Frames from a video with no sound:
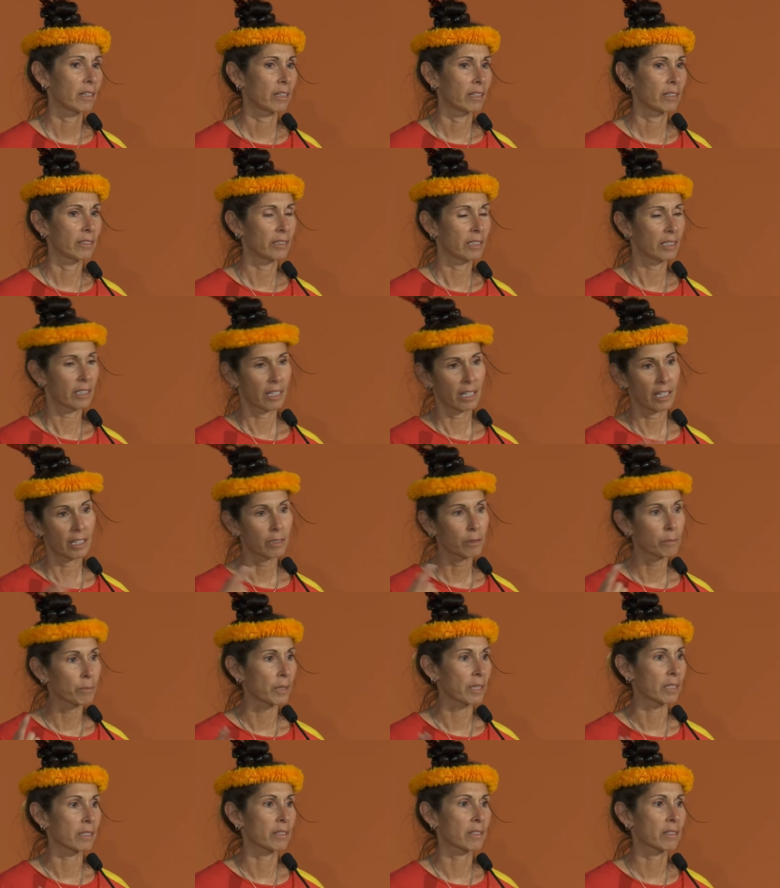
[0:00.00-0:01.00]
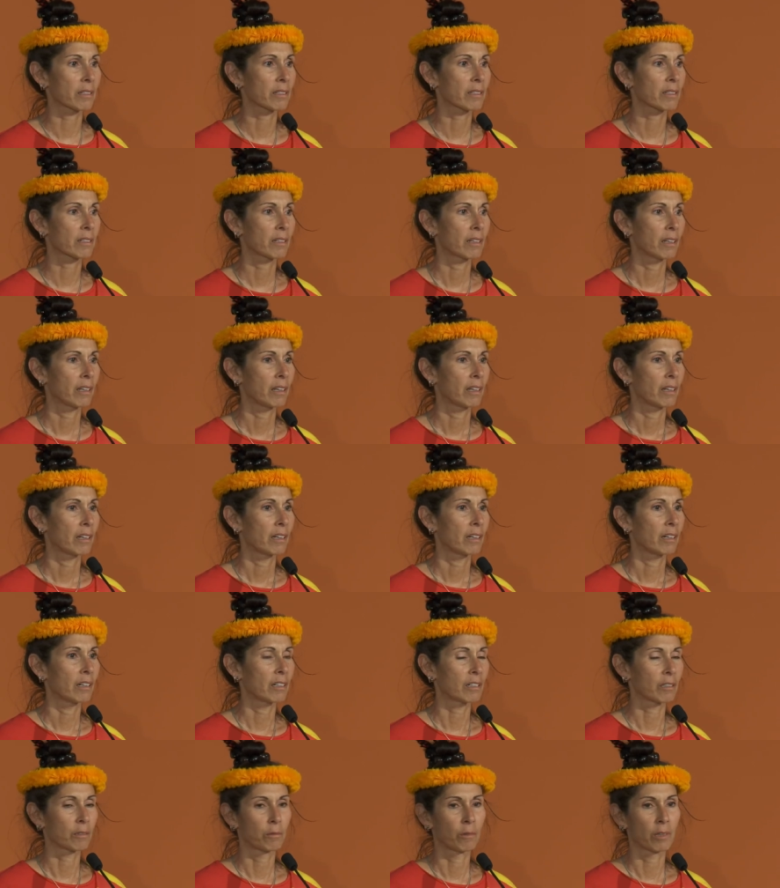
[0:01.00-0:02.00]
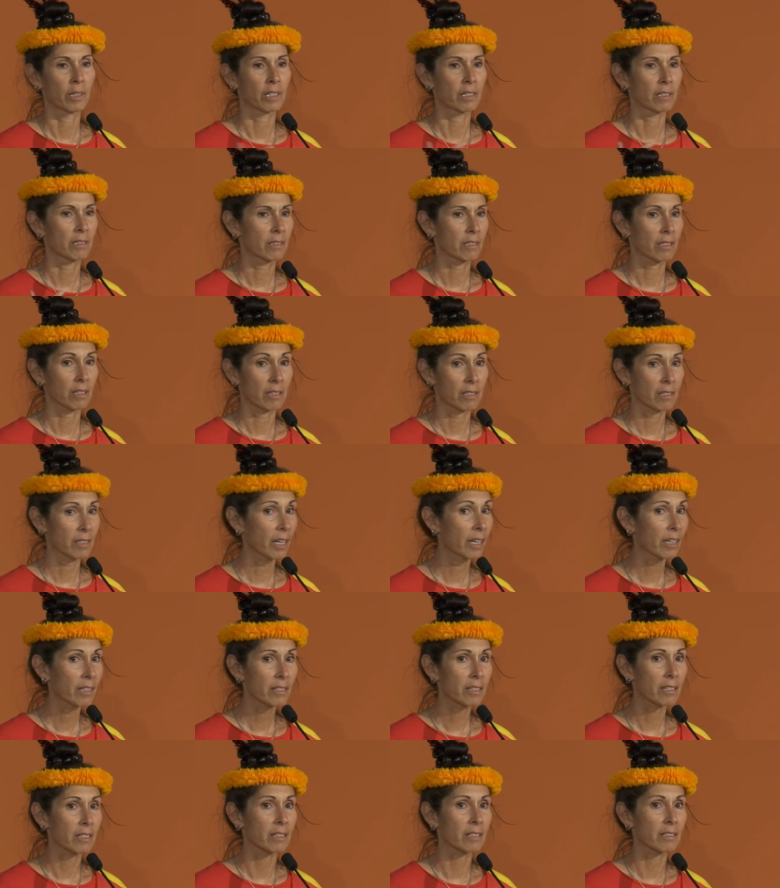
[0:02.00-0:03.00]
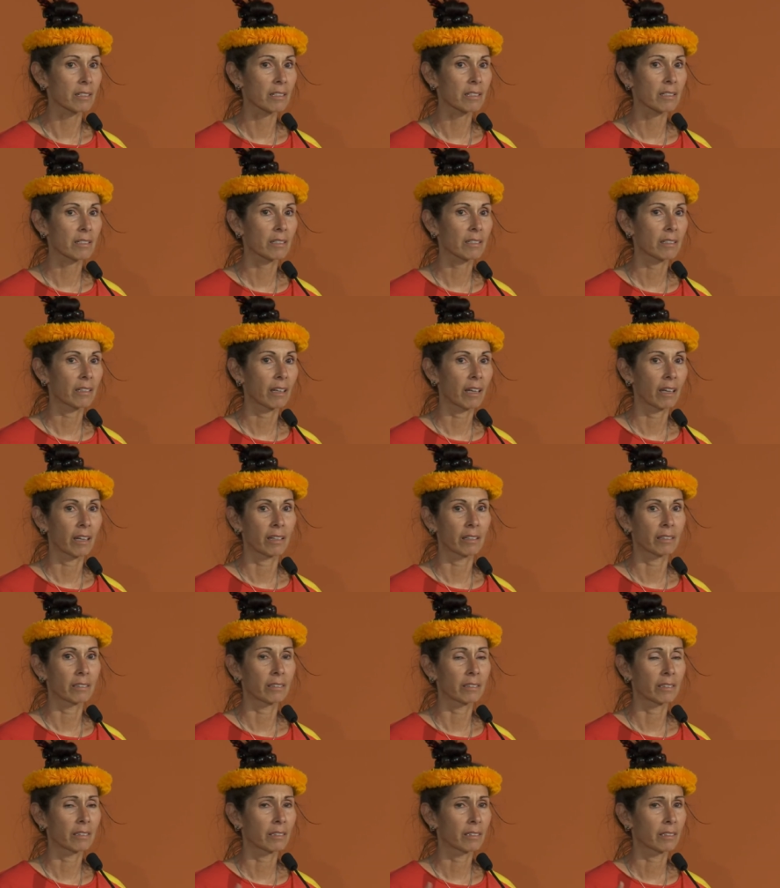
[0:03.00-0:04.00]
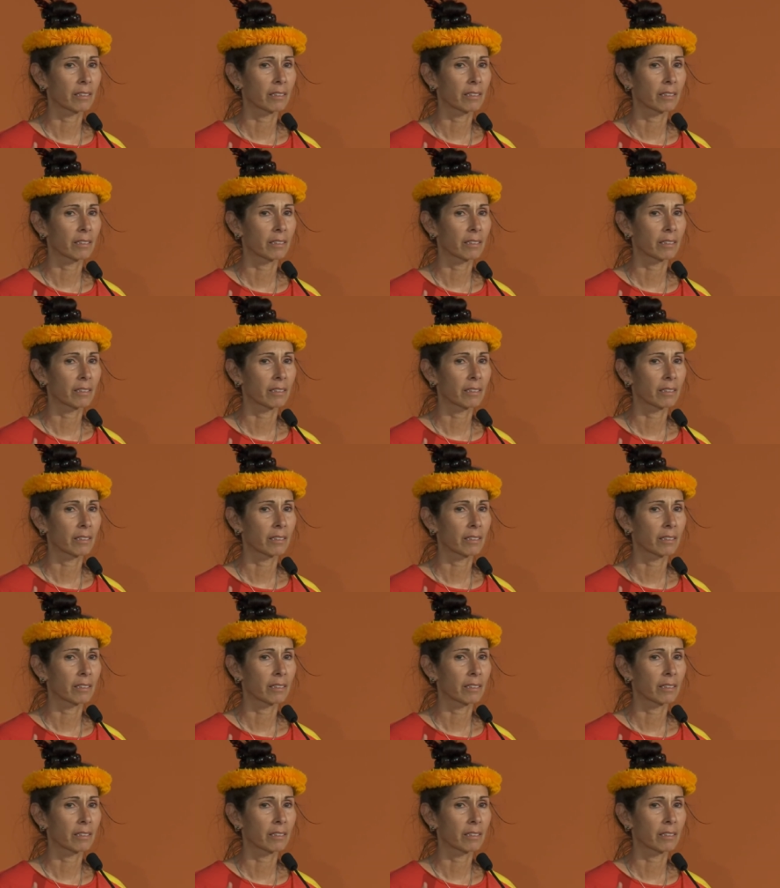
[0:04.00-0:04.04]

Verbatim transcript: and the elements are what sustains us, and